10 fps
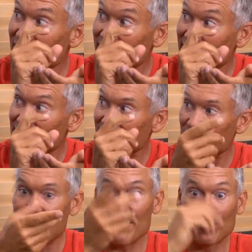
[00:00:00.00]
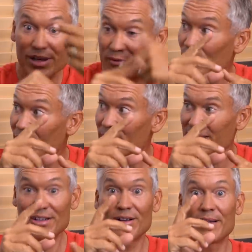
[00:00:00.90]
seeing instead of that preview
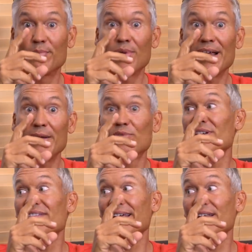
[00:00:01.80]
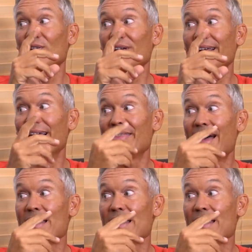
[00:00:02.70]
comes and you're like blinded for a second looking at